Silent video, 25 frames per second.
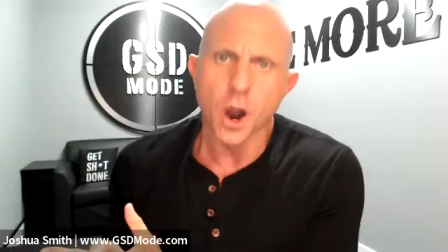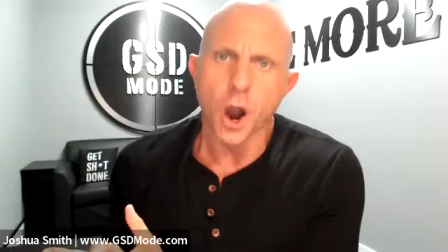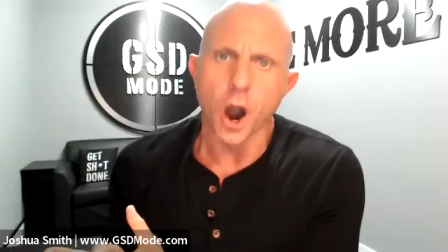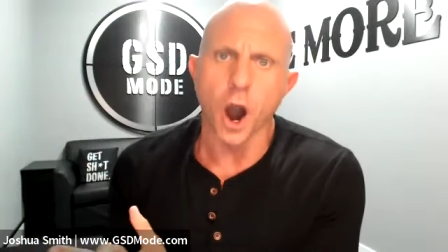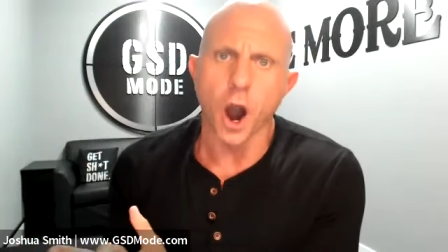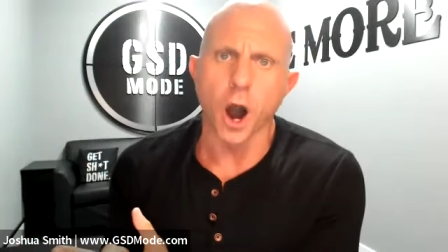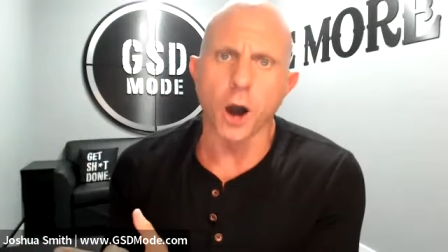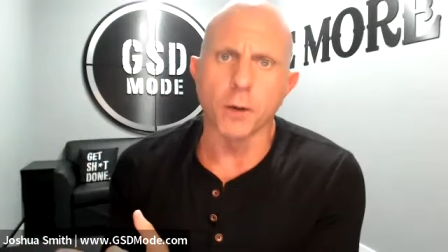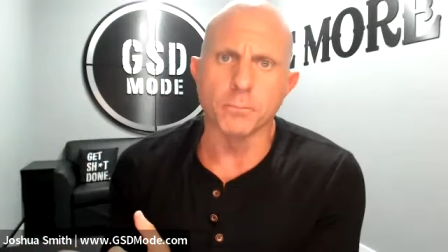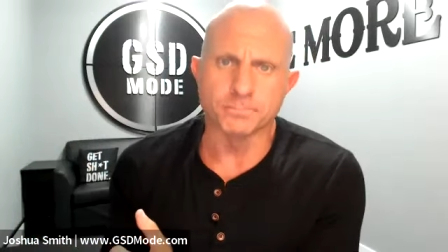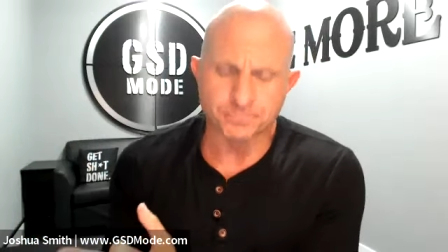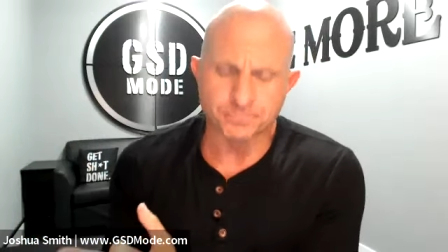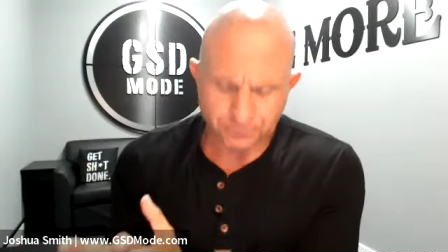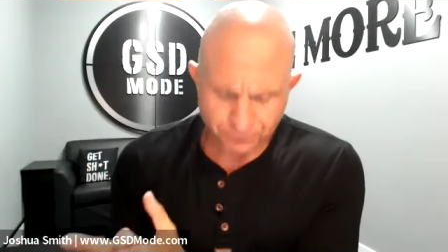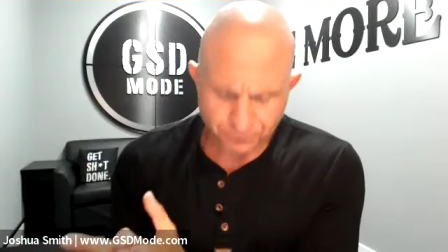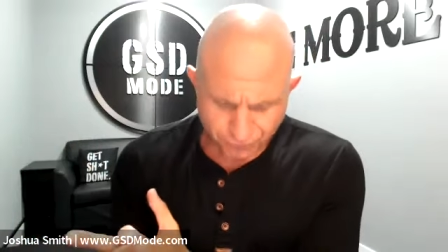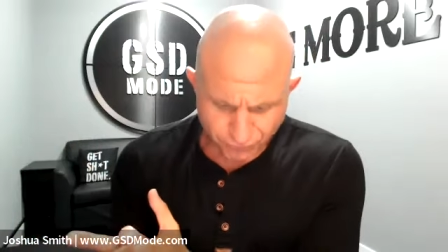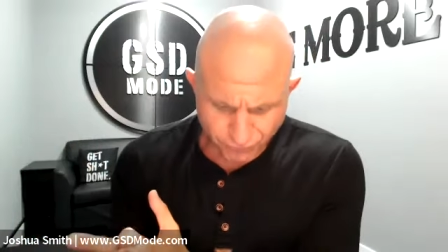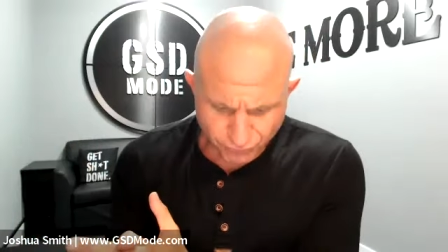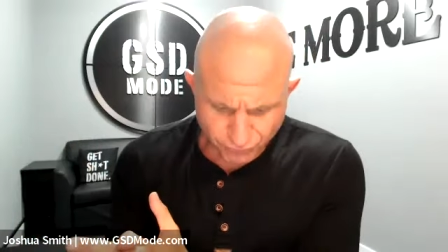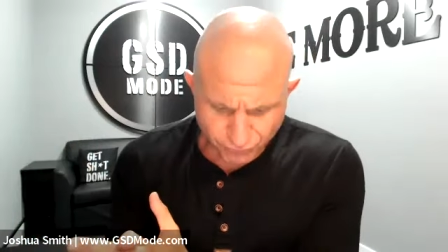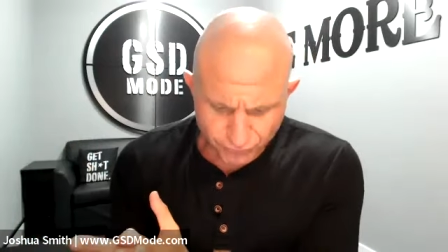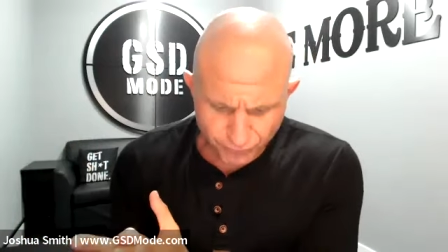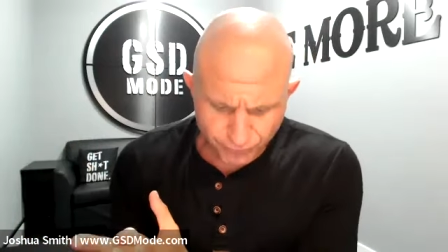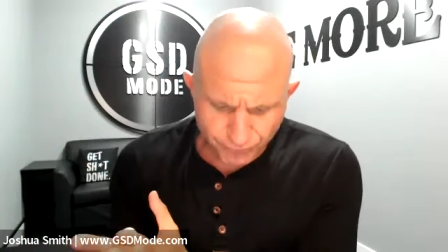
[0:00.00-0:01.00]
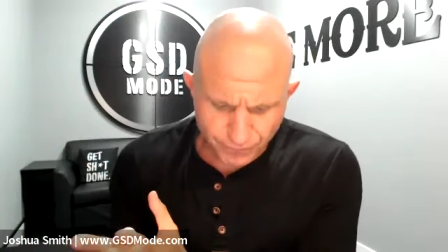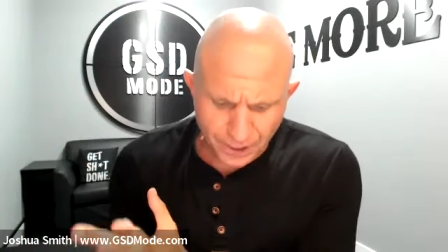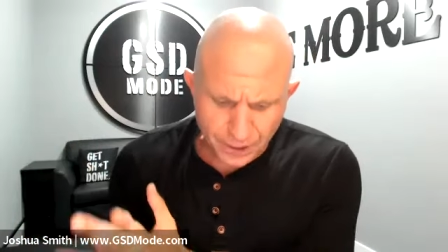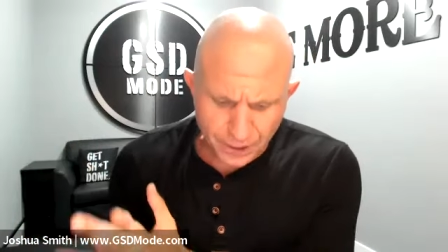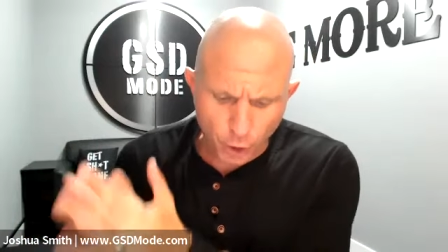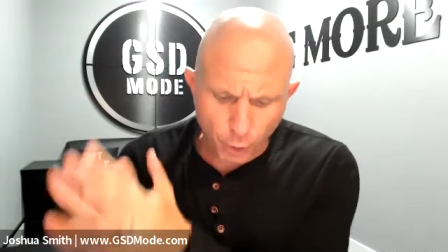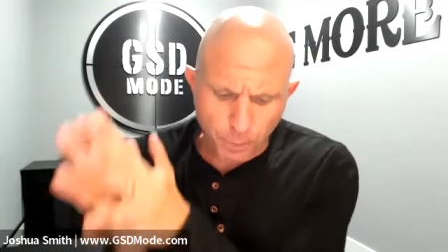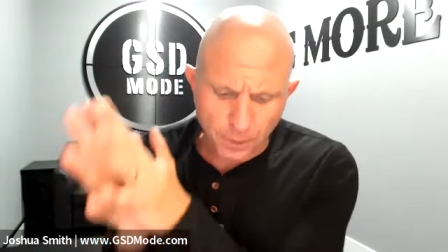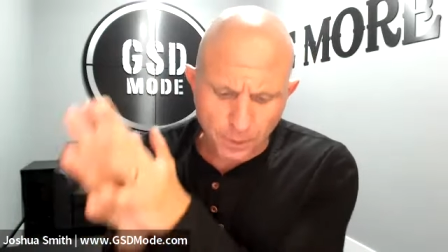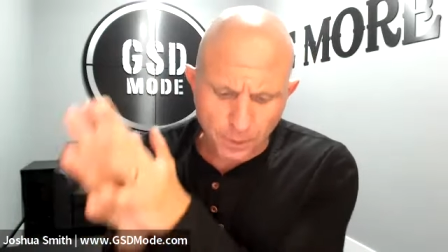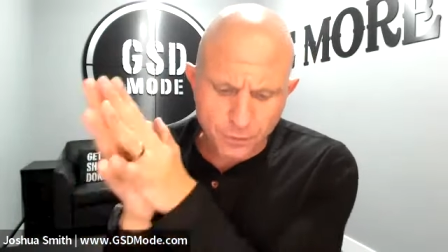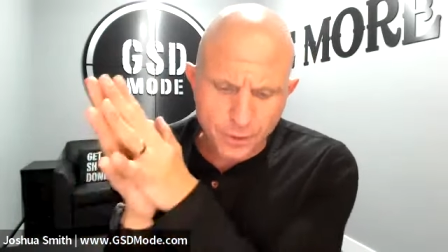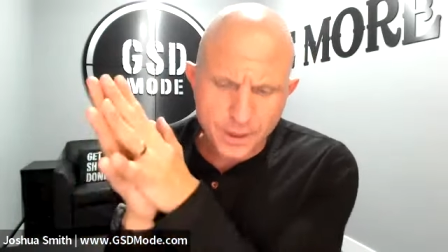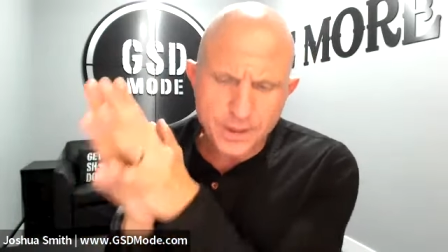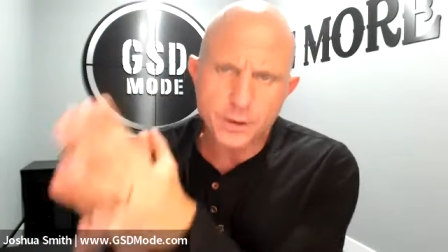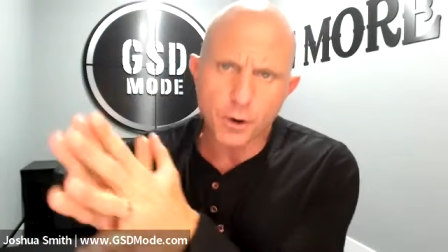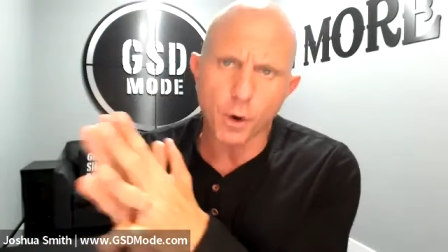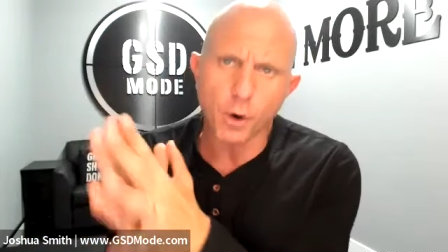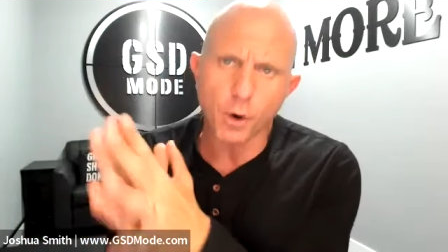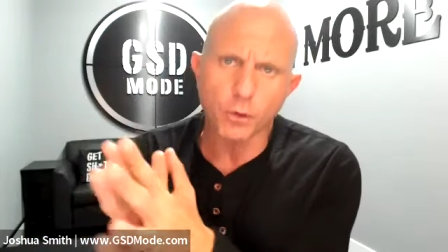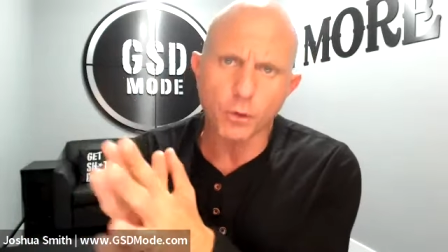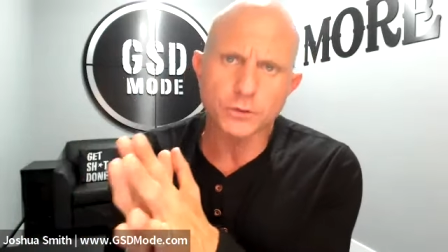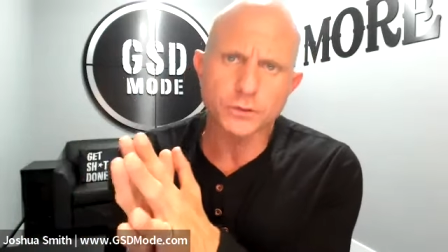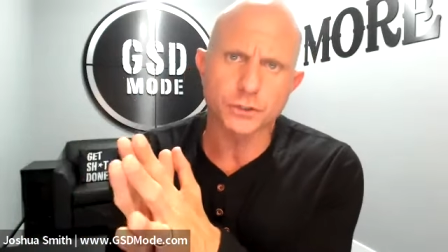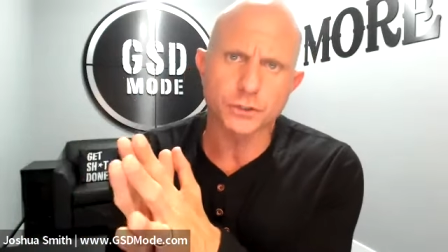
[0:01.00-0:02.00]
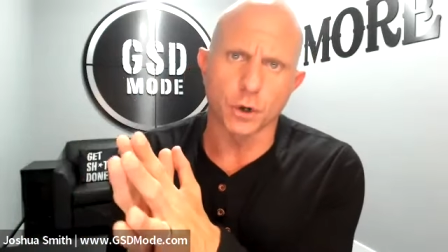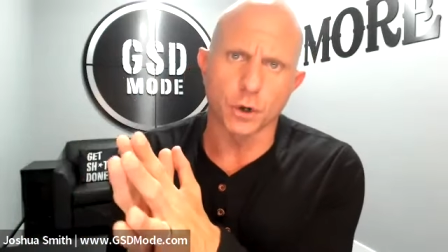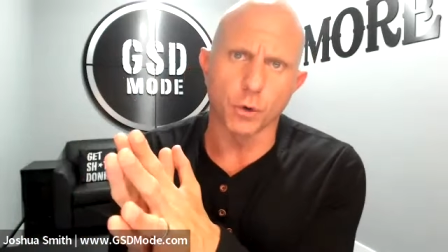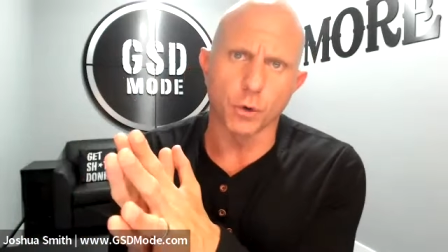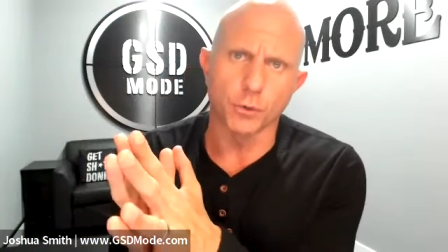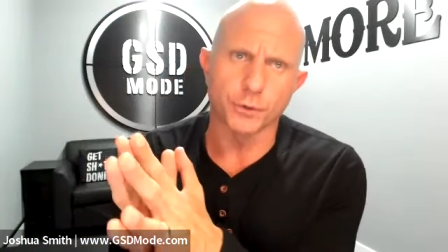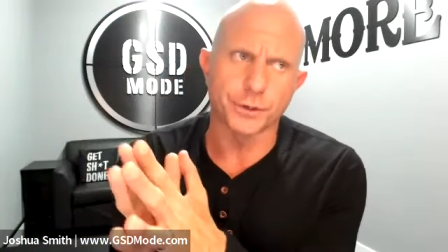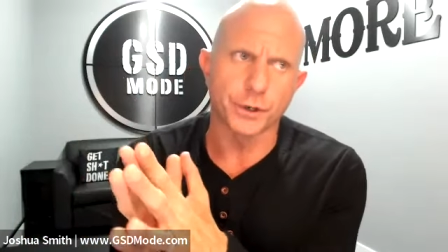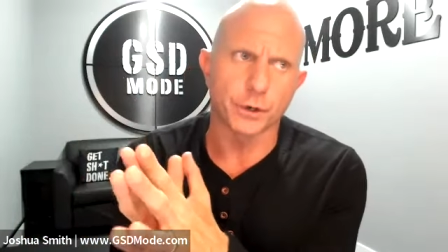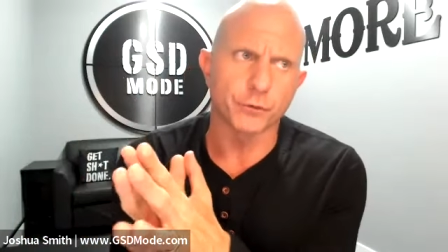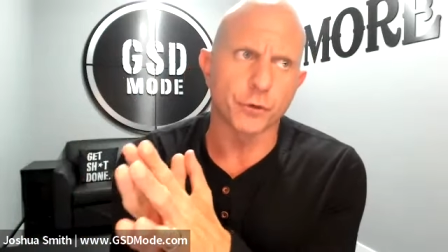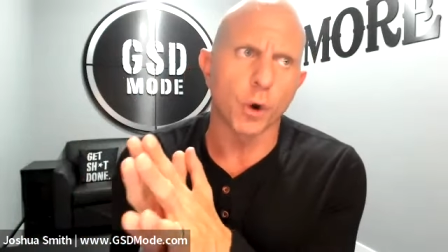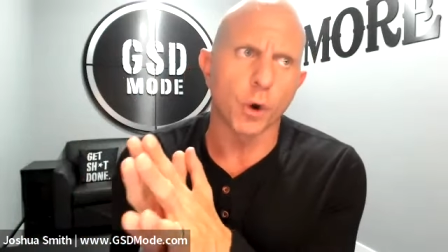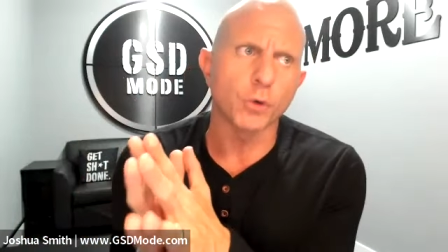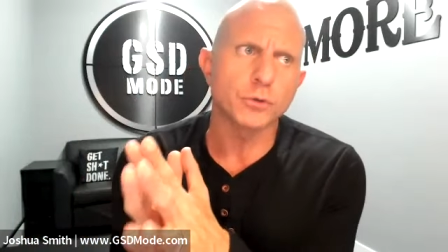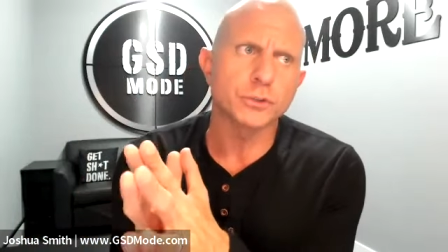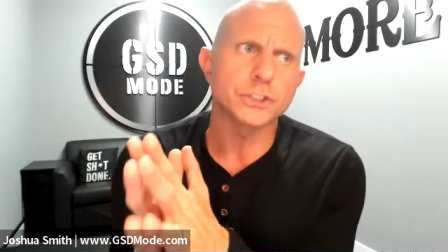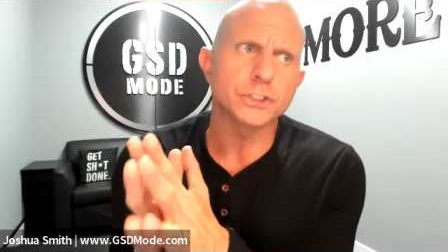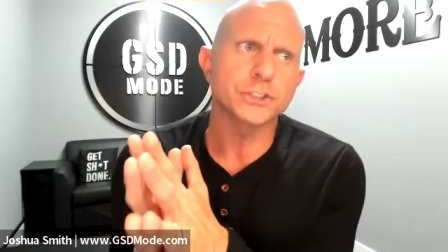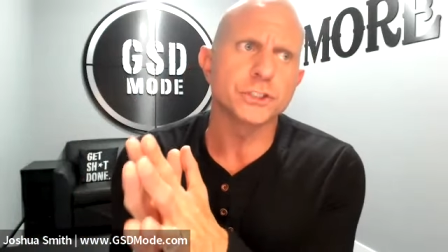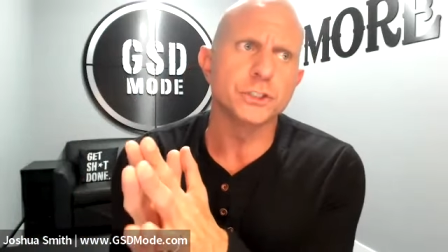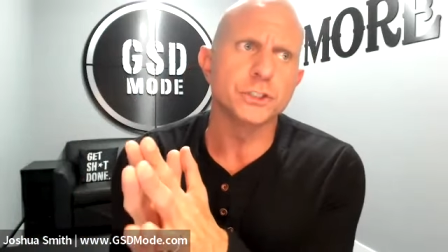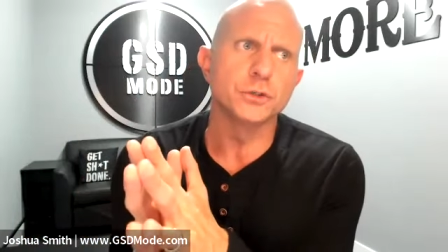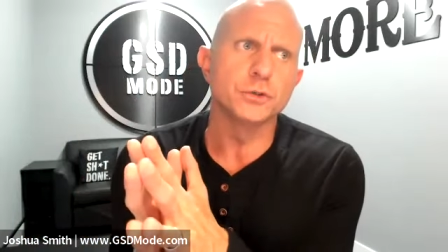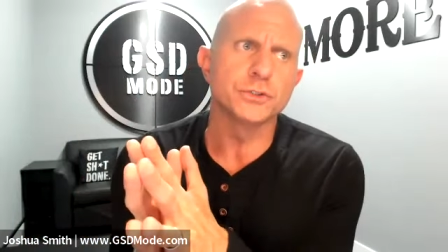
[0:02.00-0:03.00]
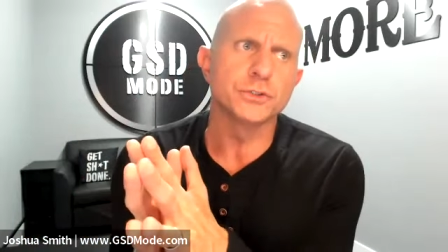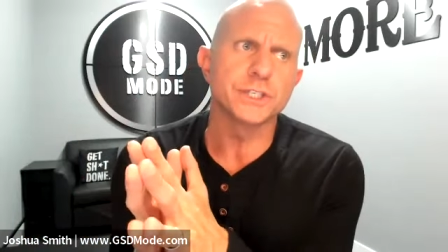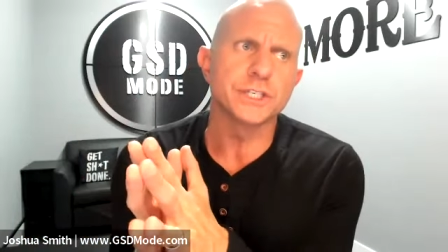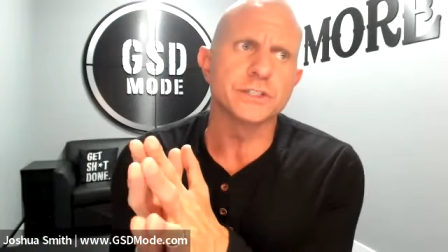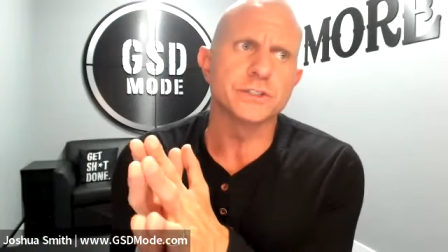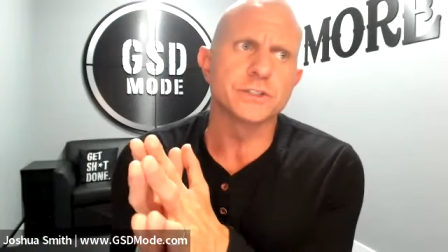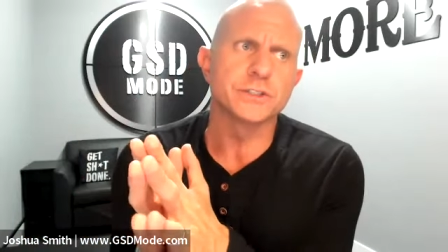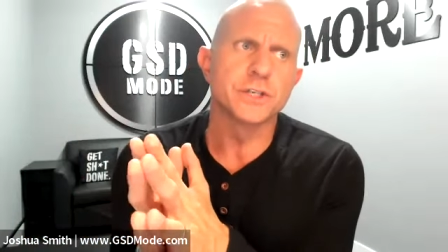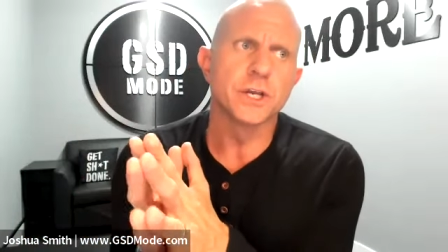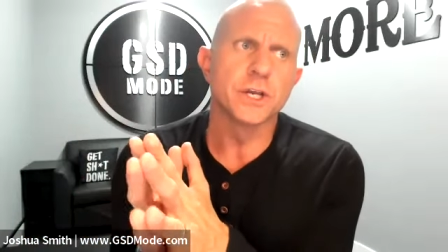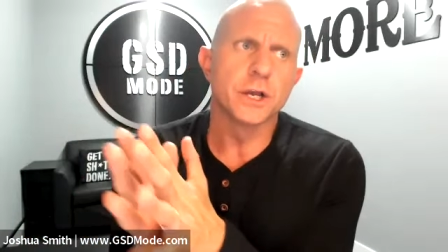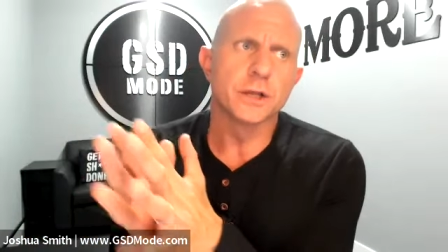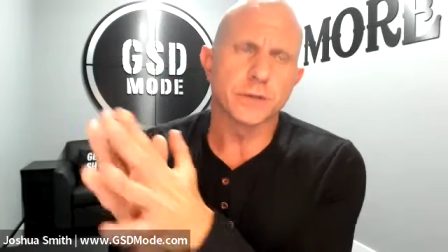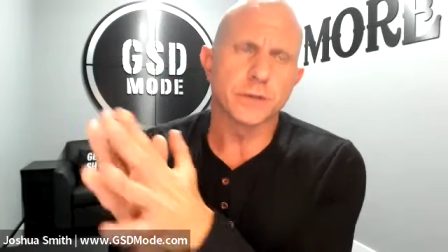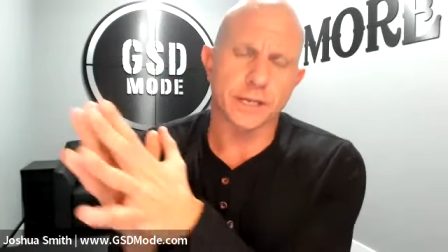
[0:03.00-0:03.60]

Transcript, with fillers: Um, you know, but then also, you know, don't just use these,